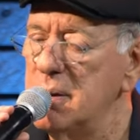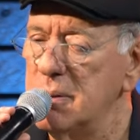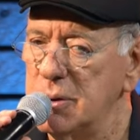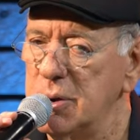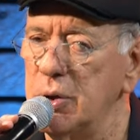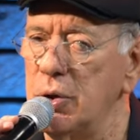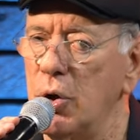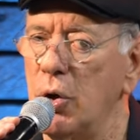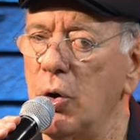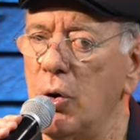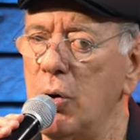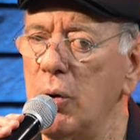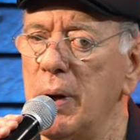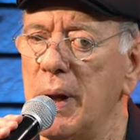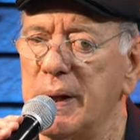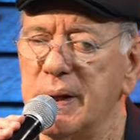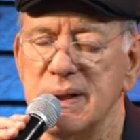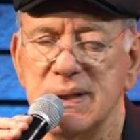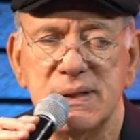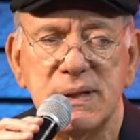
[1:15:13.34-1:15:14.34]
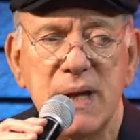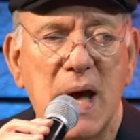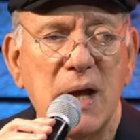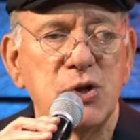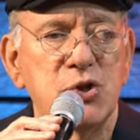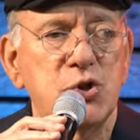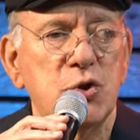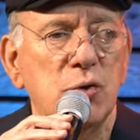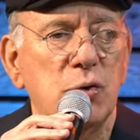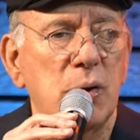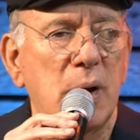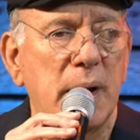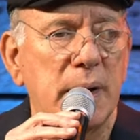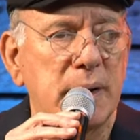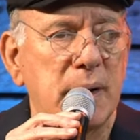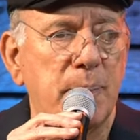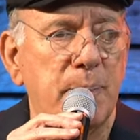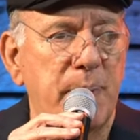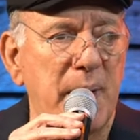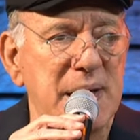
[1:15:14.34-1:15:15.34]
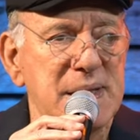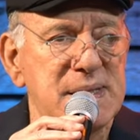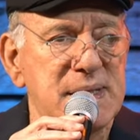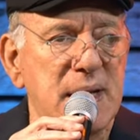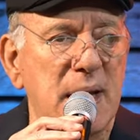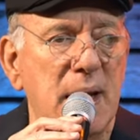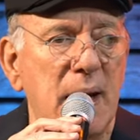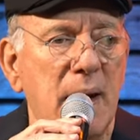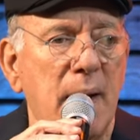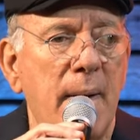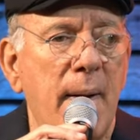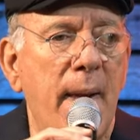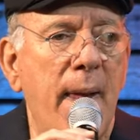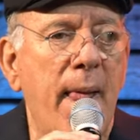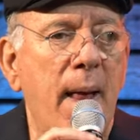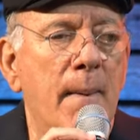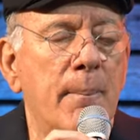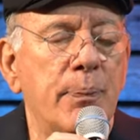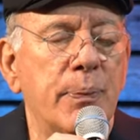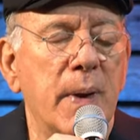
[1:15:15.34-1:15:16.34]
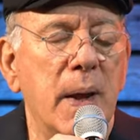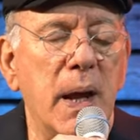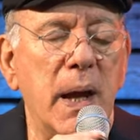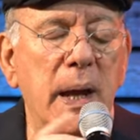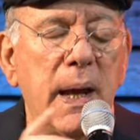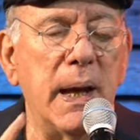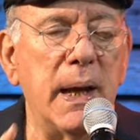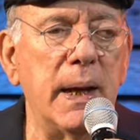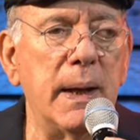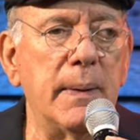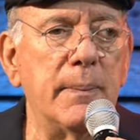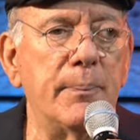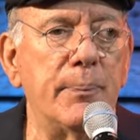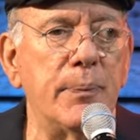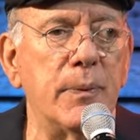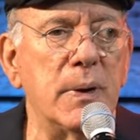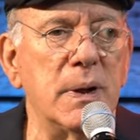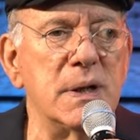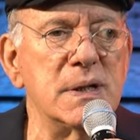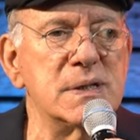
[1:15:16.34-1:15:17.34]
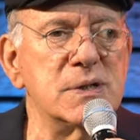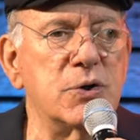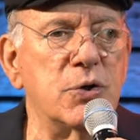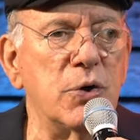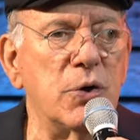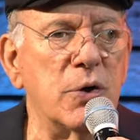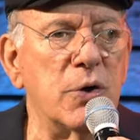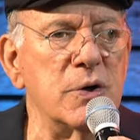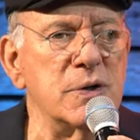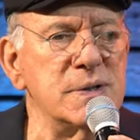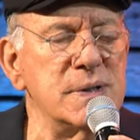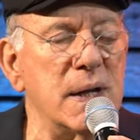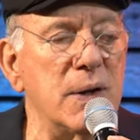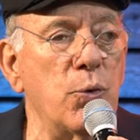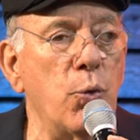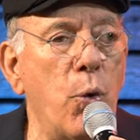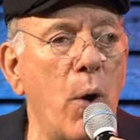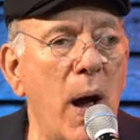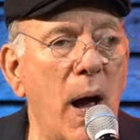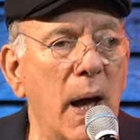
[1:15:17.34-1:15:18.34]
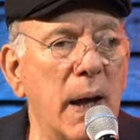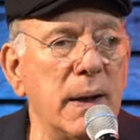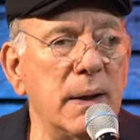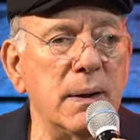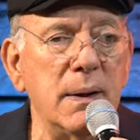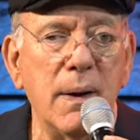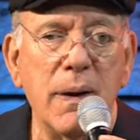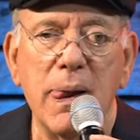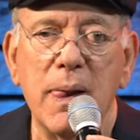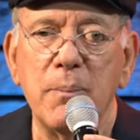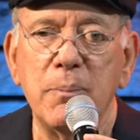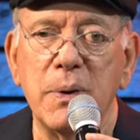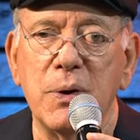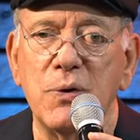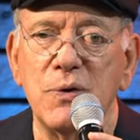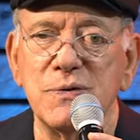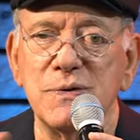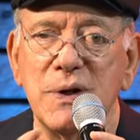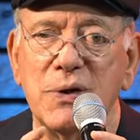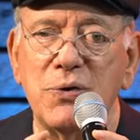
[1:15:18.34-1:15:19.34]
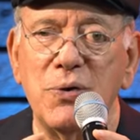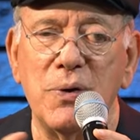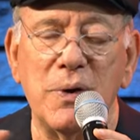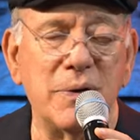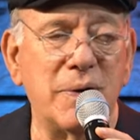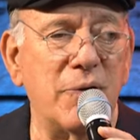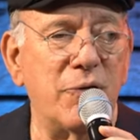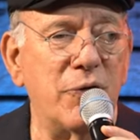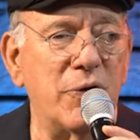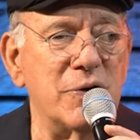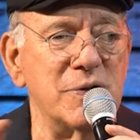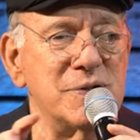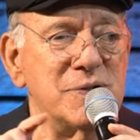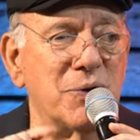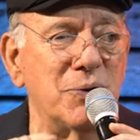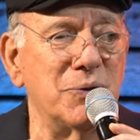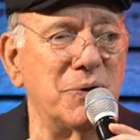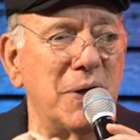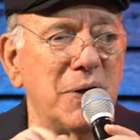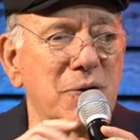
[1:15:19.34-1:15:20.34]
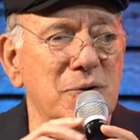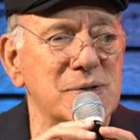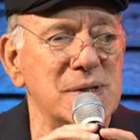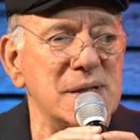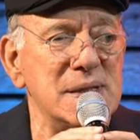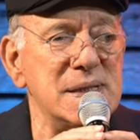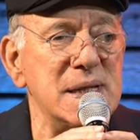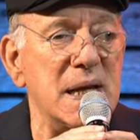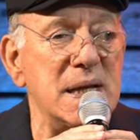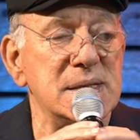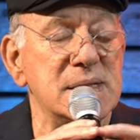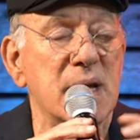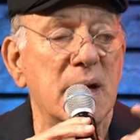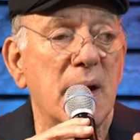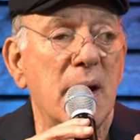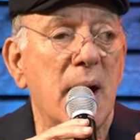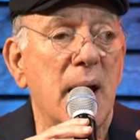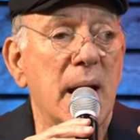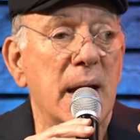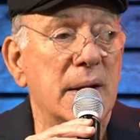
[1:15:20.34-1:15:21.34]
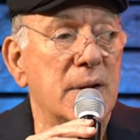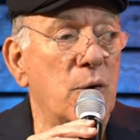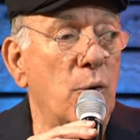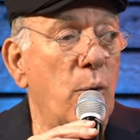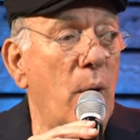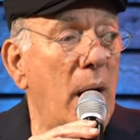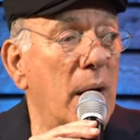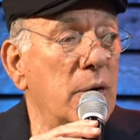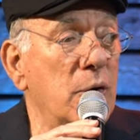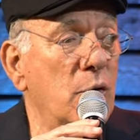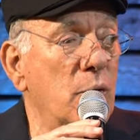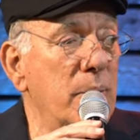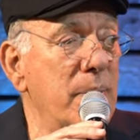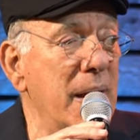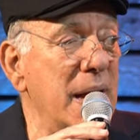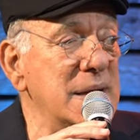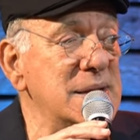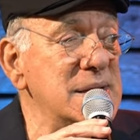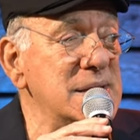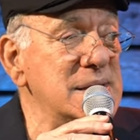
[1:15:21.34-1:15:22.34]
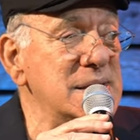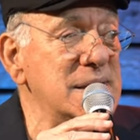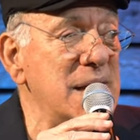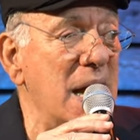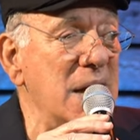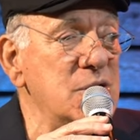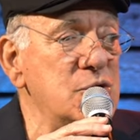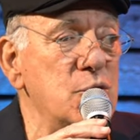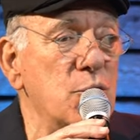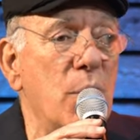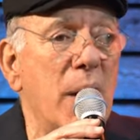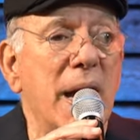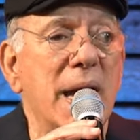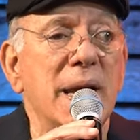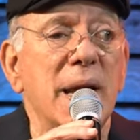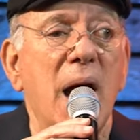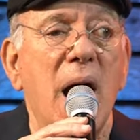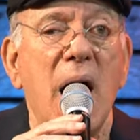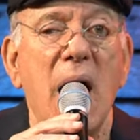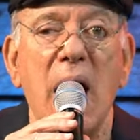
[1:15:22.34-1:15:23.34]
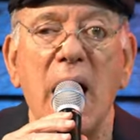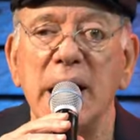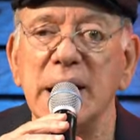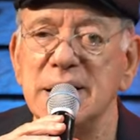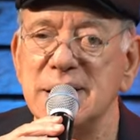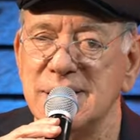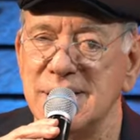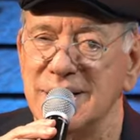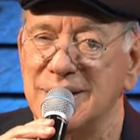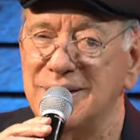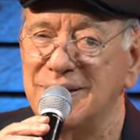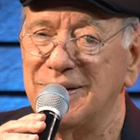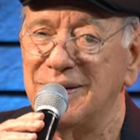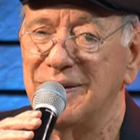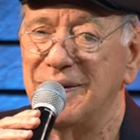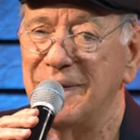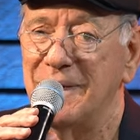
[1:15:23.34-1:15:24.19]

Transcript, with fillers: you know, like a statue, like a pesel, is cursed. And why? Because the verse continues and says, the one who makes a statue and hides it